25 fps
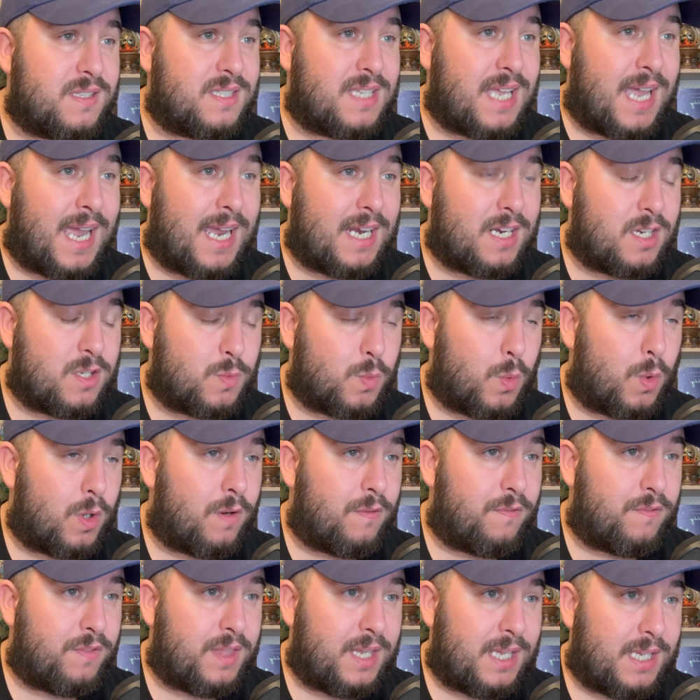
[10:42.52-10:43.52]
stated as
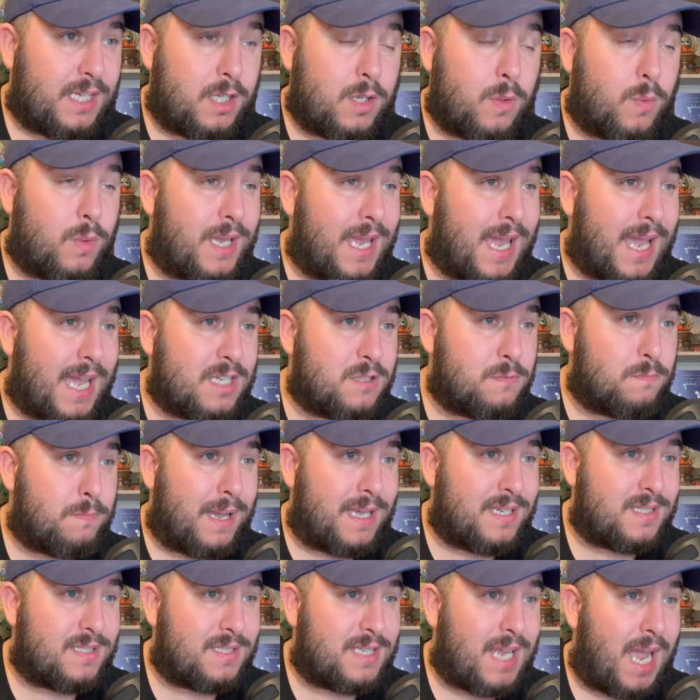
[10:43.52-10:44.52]
one of the UK's
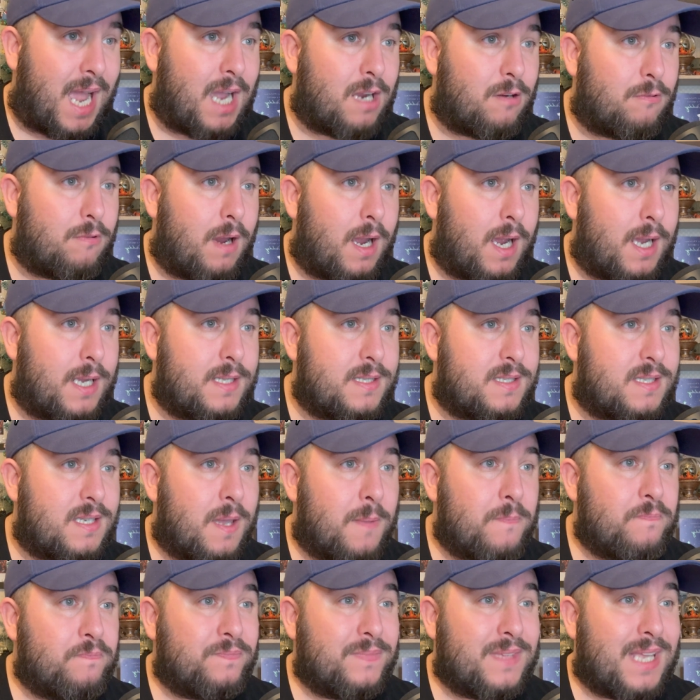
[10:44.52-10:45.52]
best dark rides,
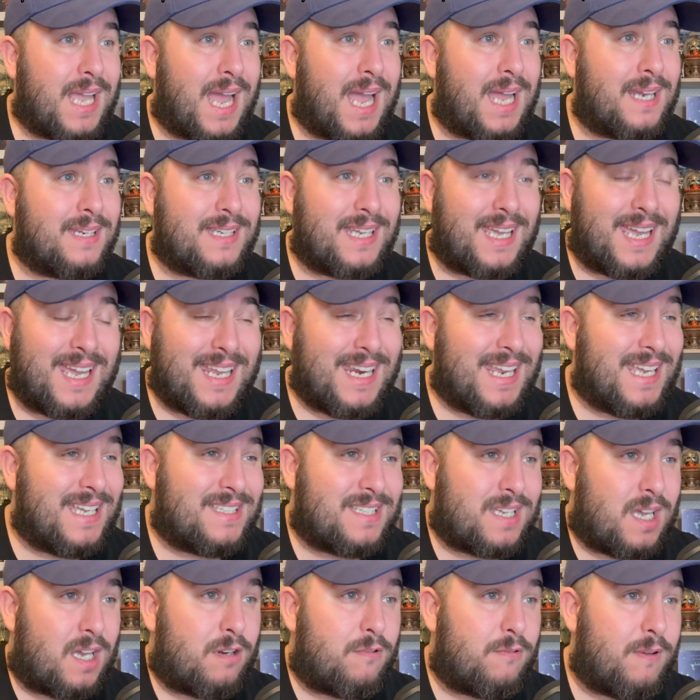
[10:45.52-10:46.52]
and it
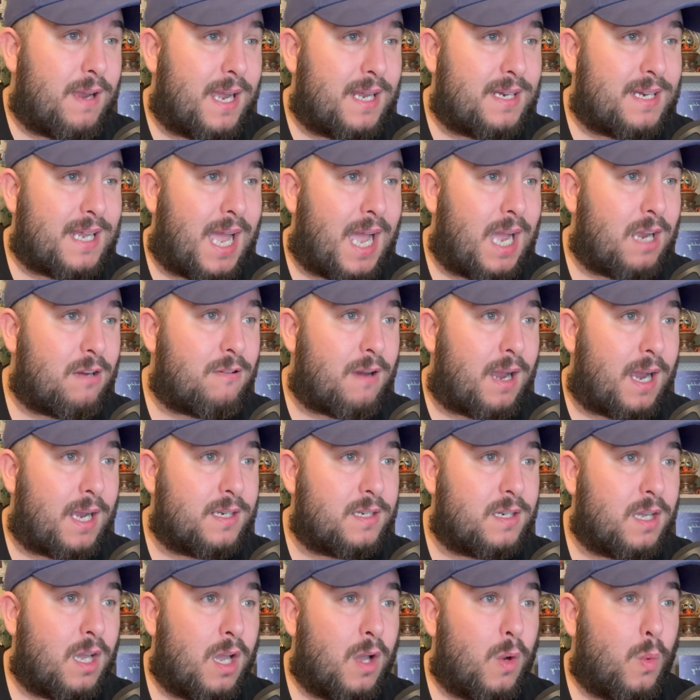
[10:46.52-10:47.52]
is a great dark
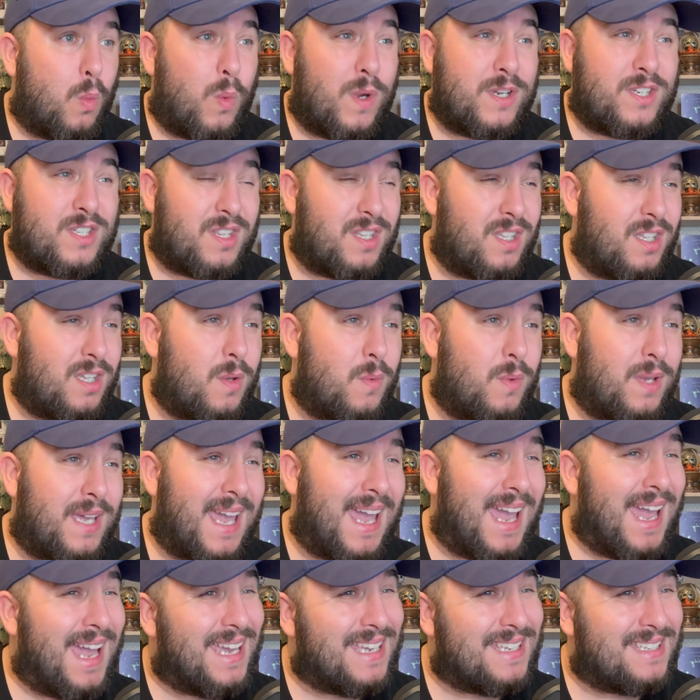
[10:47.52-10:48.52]
ride, which the UK
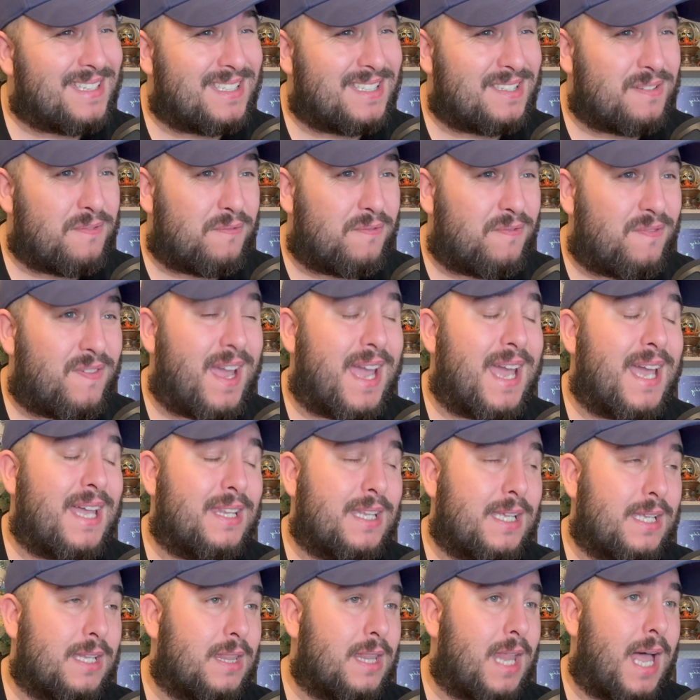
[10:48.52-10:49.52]
is
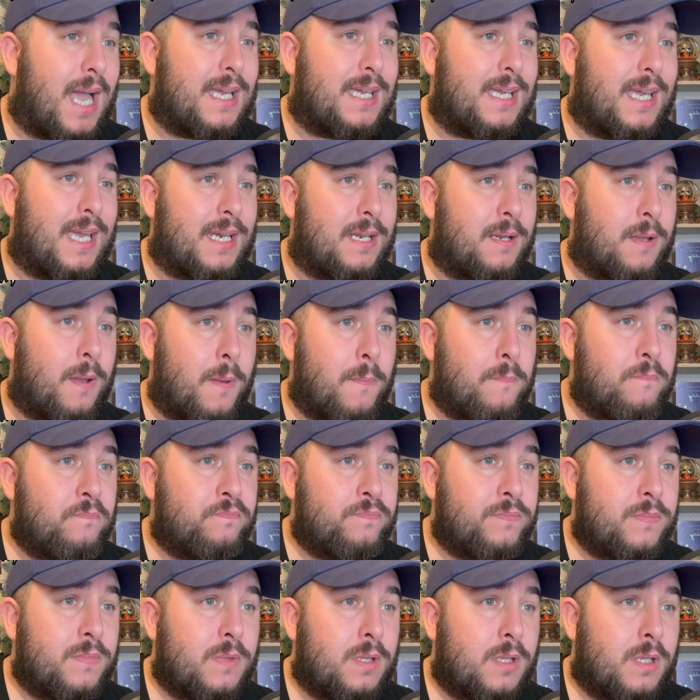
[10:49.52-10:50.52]
severely lacking.
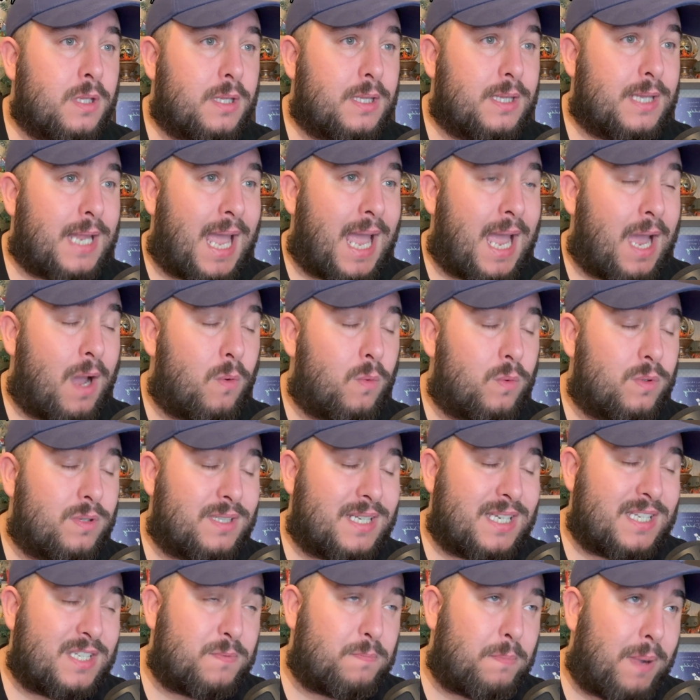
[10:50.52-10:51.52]
Now,
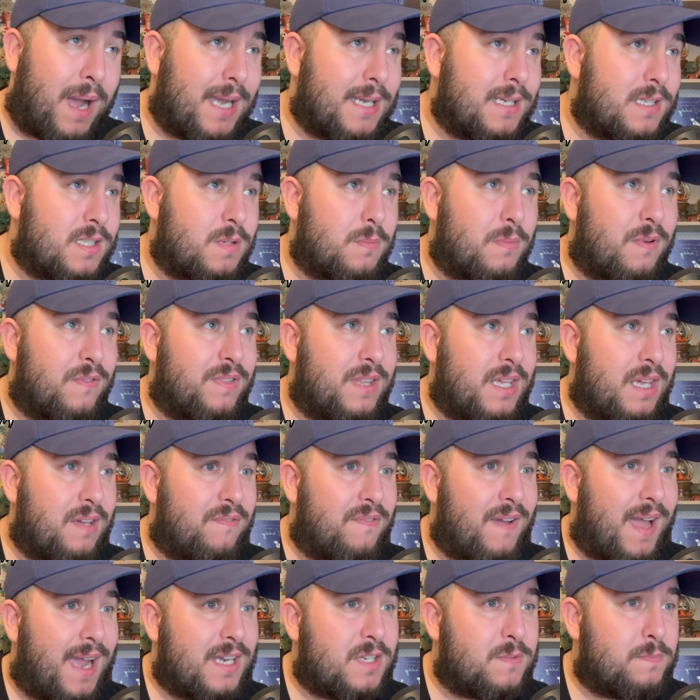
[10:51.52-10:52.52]
despite some of the
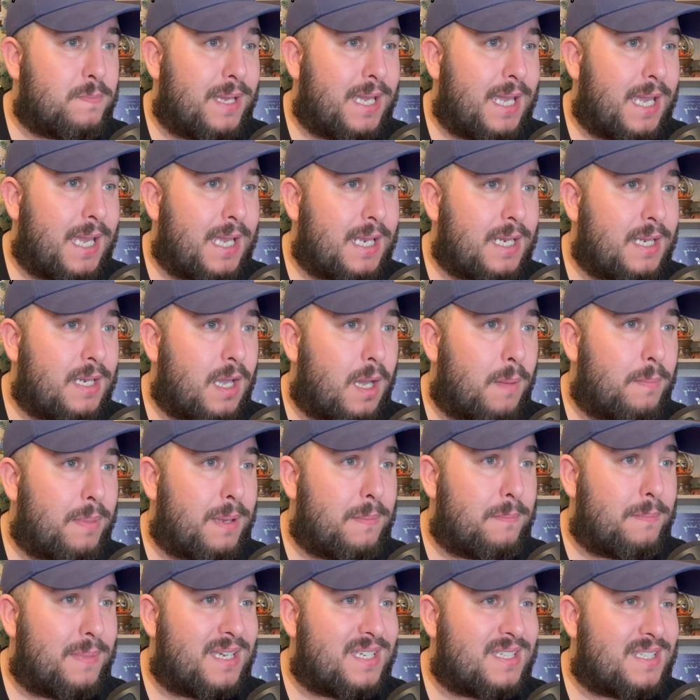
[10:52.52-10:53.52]
effects being a
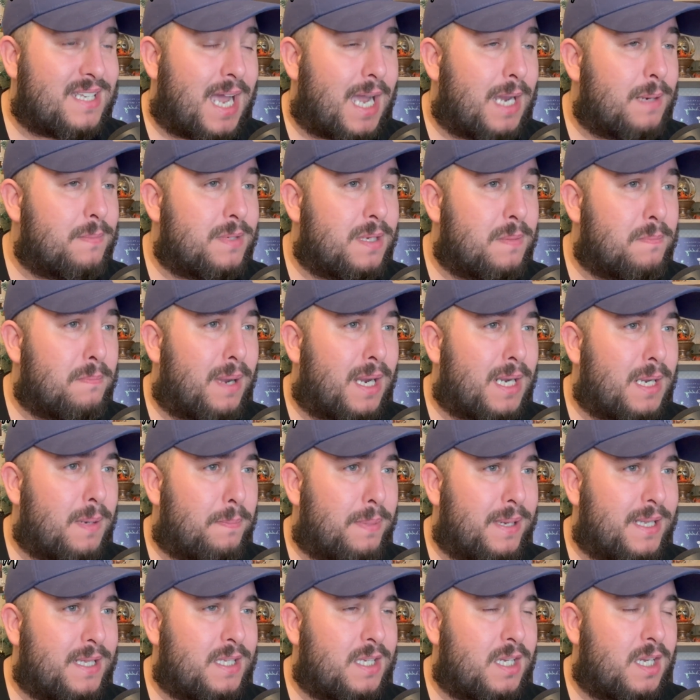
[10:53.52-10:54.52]
bit mistimed in my
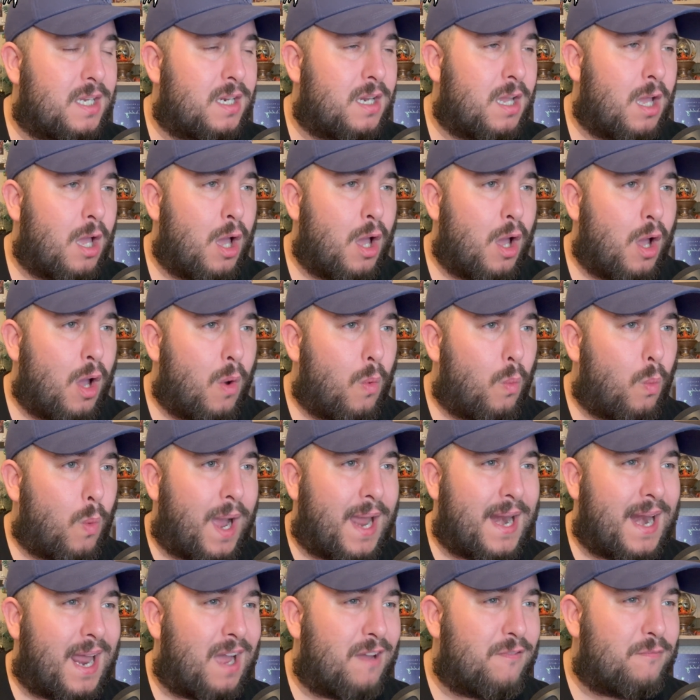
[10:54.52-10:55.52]
opinion,
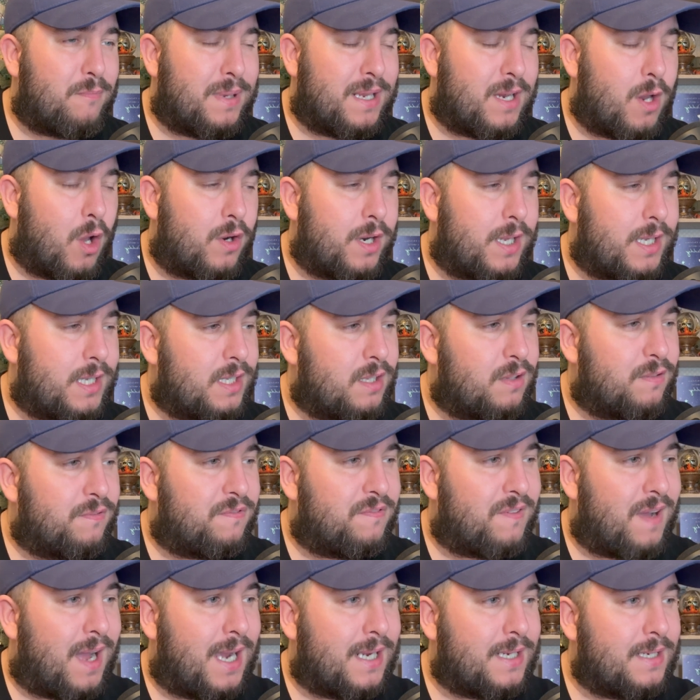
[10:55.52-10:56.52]
when I've been on it you'll
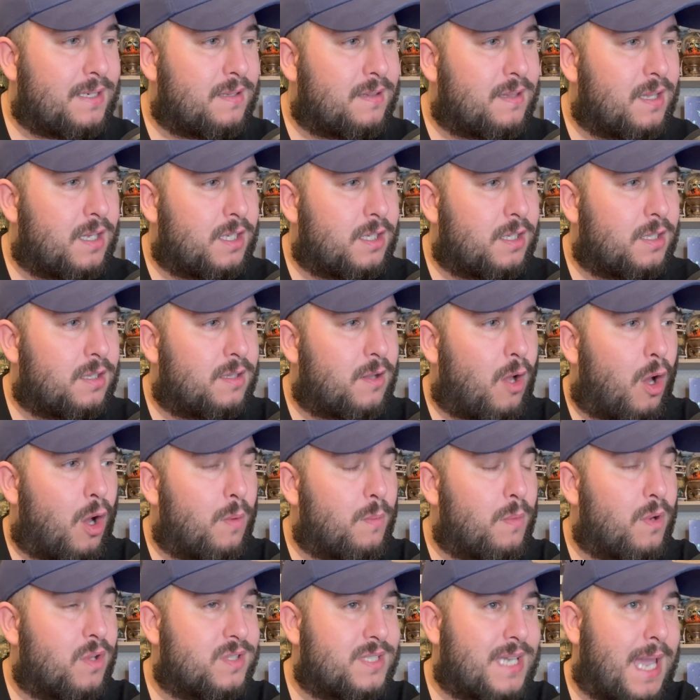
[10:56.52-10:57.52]
find that you'll
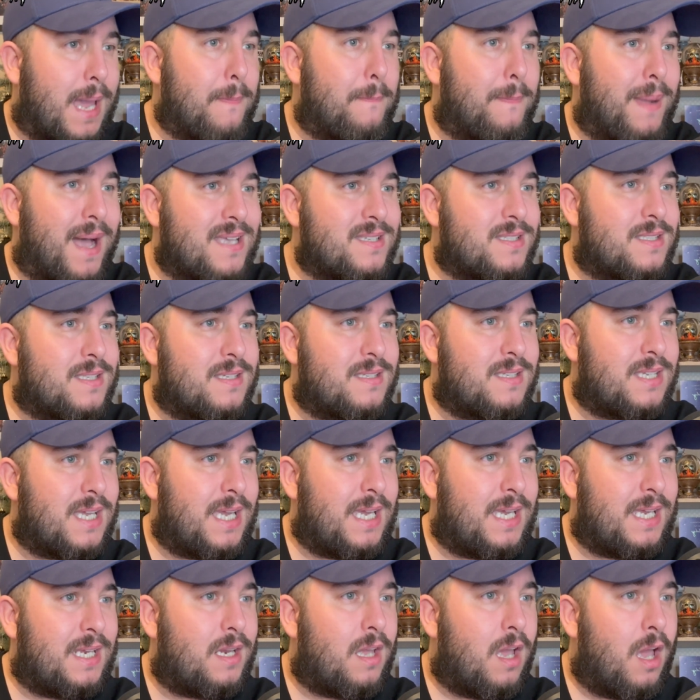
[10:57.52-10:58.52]
almost get past the
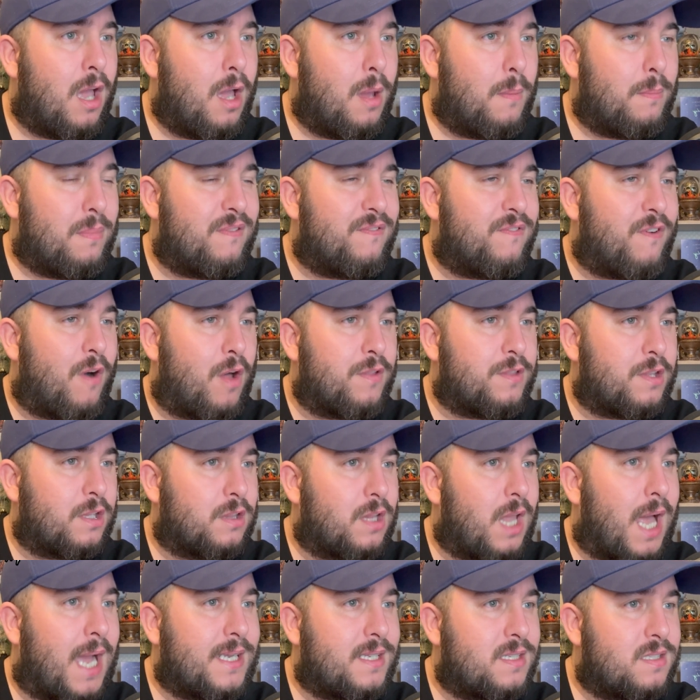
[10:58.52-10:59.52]
scene before the
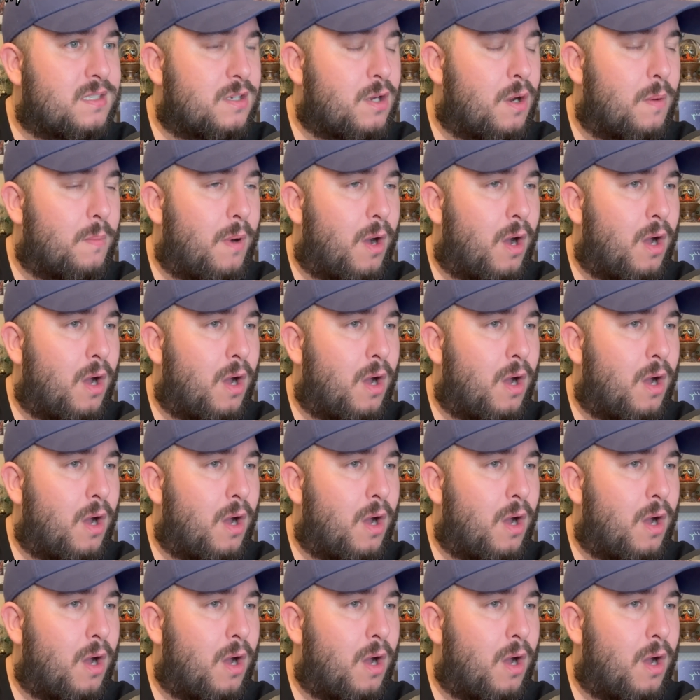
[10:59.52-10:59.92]
lights come